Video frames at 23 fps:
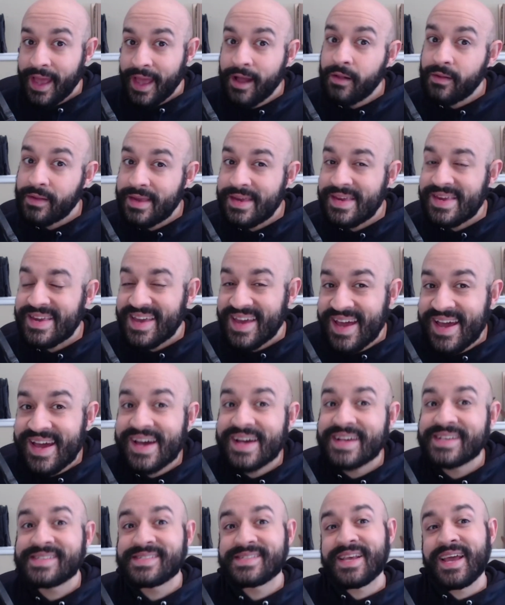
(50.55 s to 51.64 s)
L E
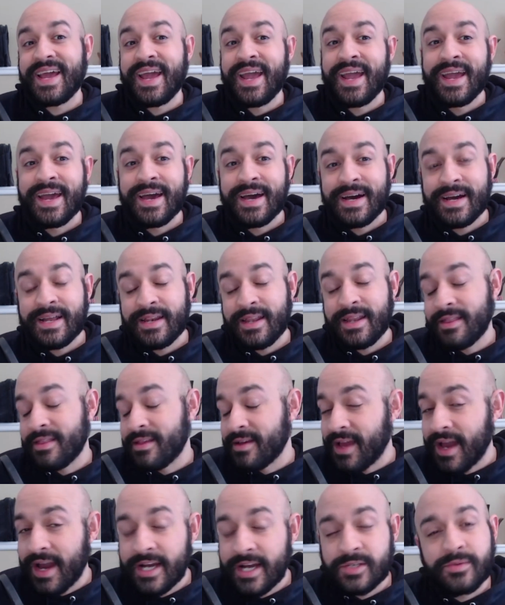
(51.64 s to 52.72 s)
S, and
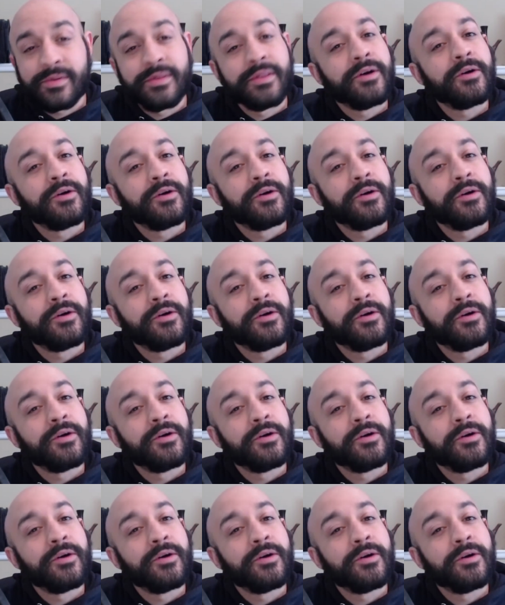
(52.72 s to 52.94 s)
the guys will